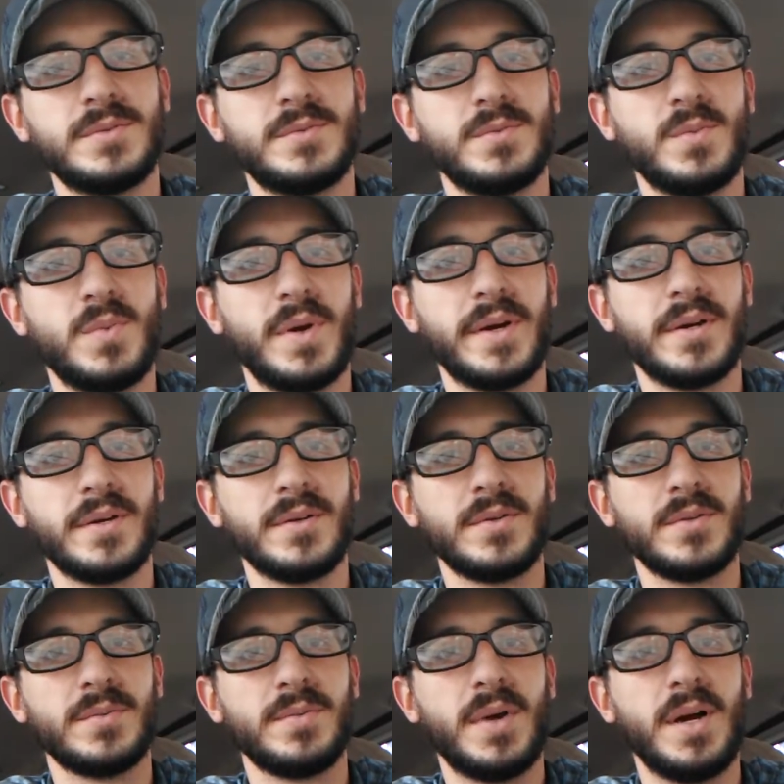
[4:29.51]

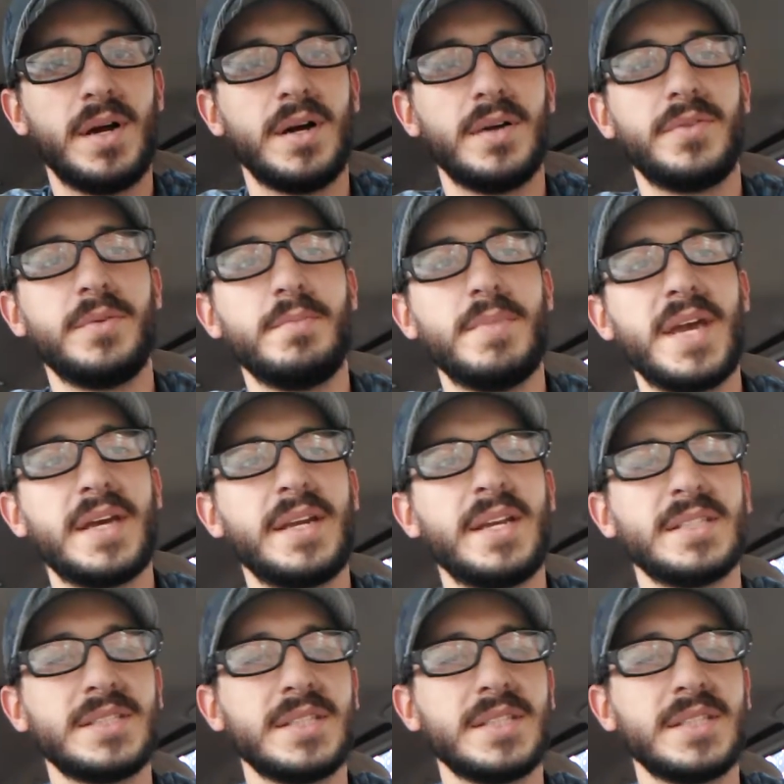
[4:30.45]
where uh, the man has